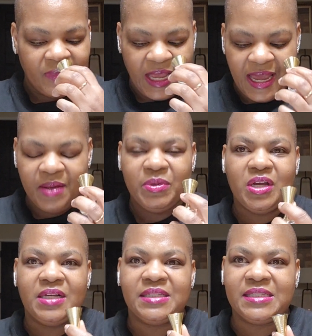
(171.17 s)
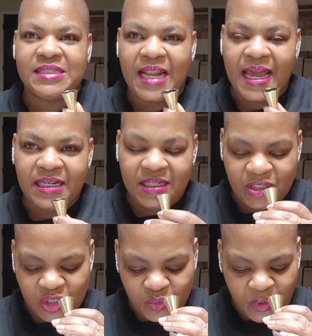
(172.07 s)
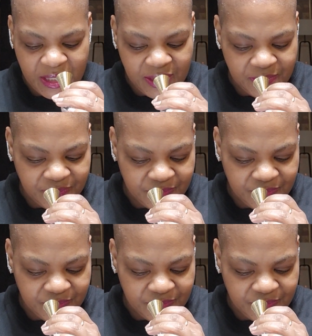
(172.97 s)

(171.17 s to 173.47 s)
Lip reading: because it's slightly sweet,